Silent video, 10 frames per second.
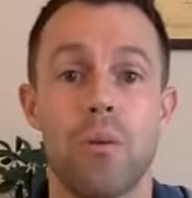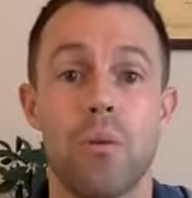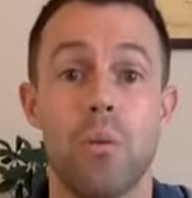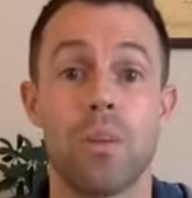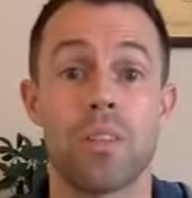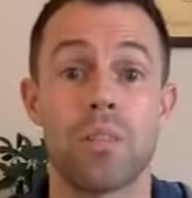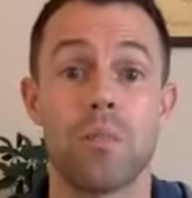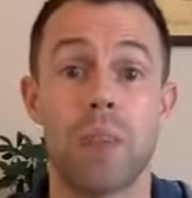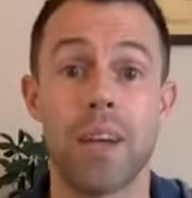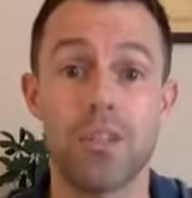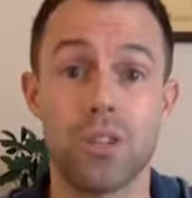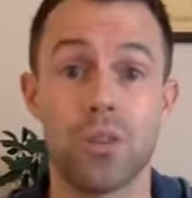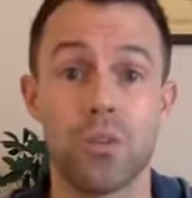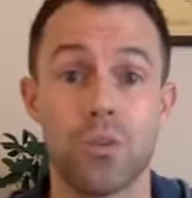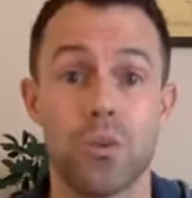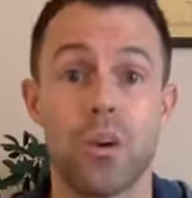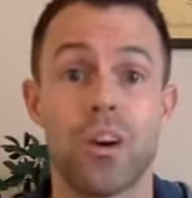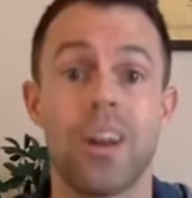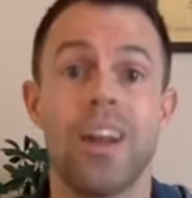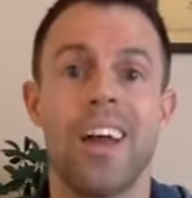what some of my struggles
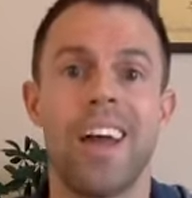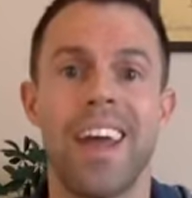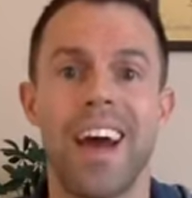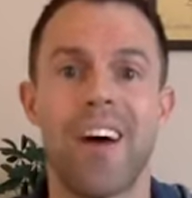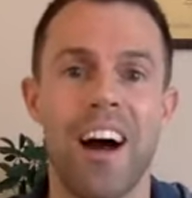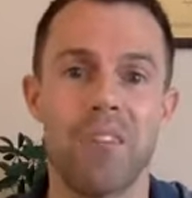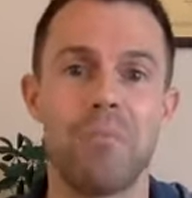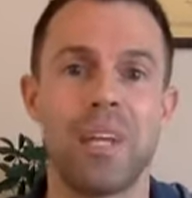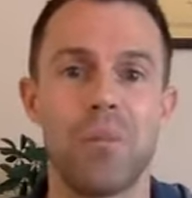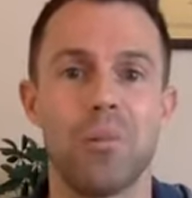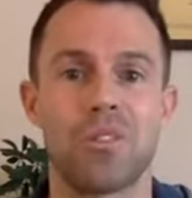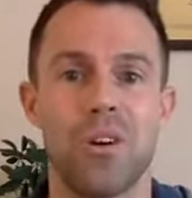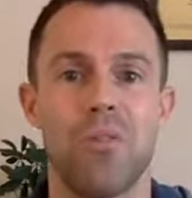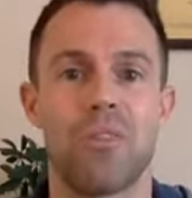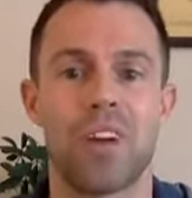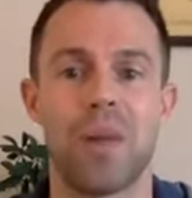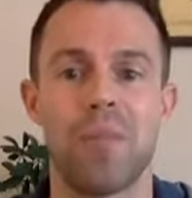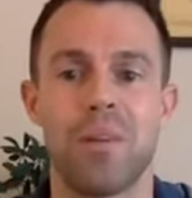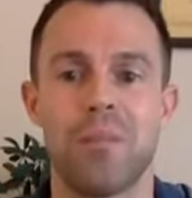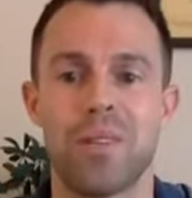were and how I've been able to overcome
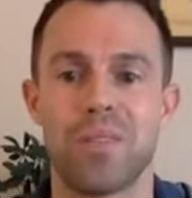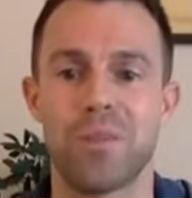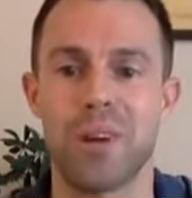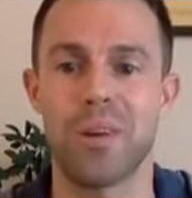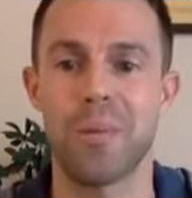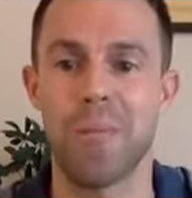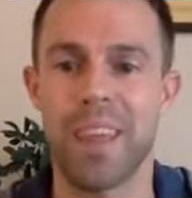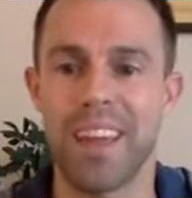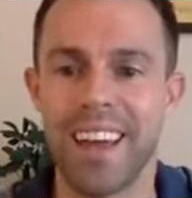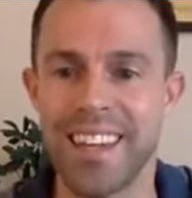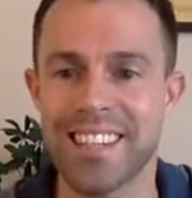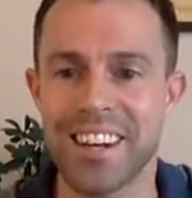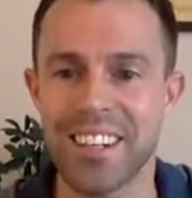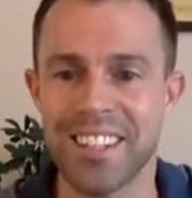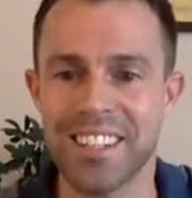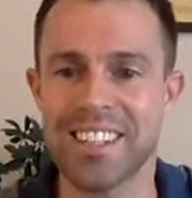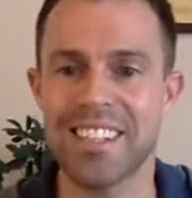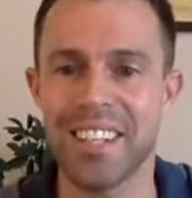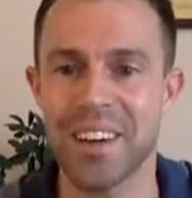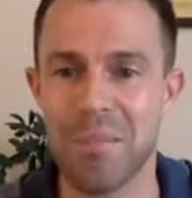them as well. Hey, Darren, good to see
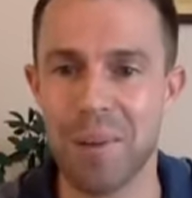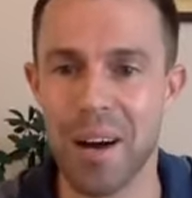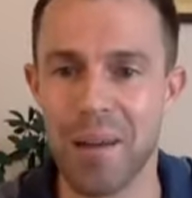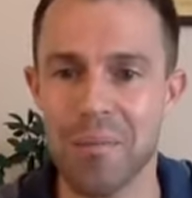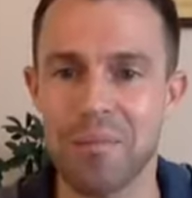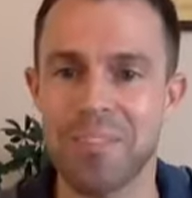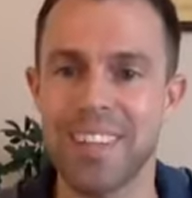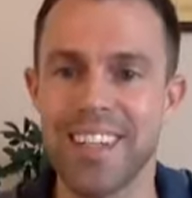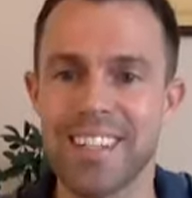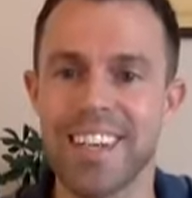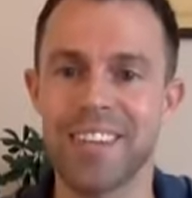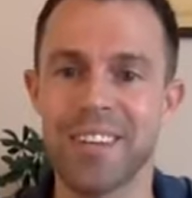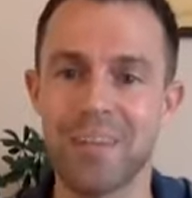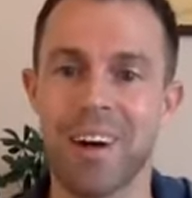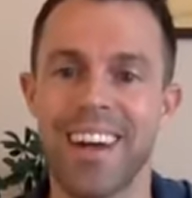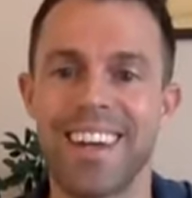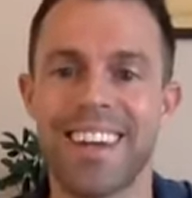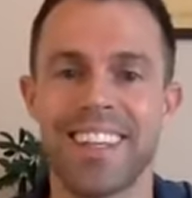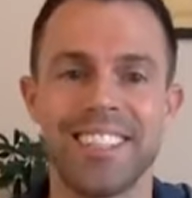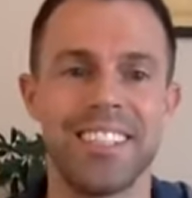you. Hey, Bob. Hey, Daniel. Hey, Mike.
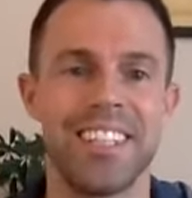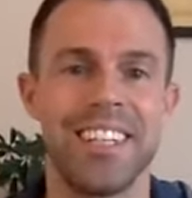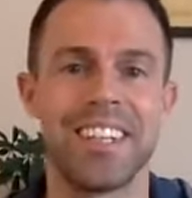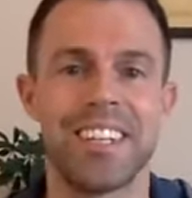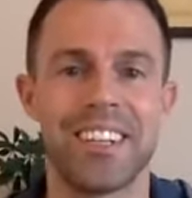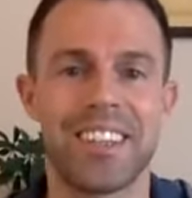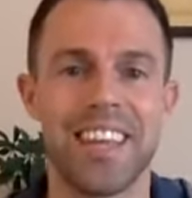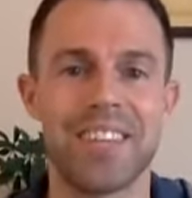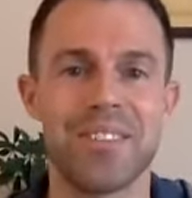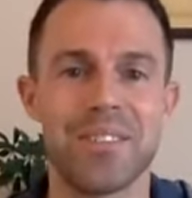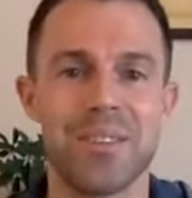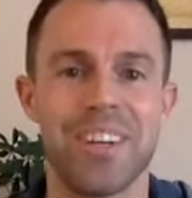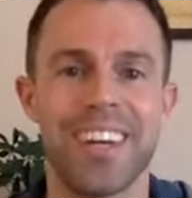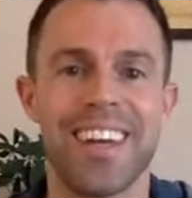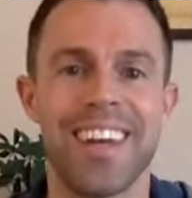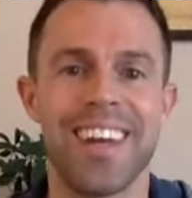Thanks for joining.